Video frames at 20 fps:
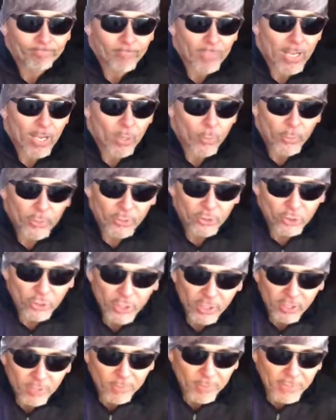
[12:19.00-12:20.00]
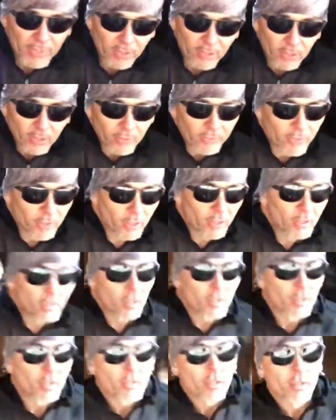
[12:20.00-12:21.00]
Now I went and jinxed myself.
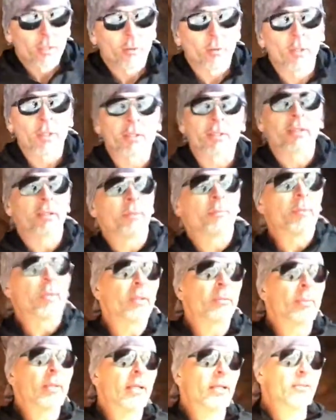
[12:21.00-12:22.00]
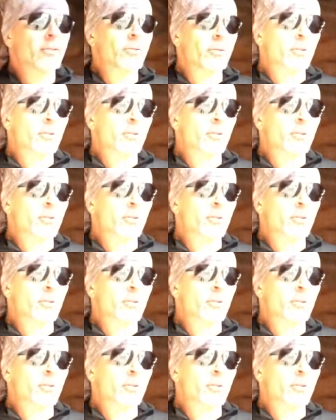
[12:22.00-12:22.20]
Watch that big bastard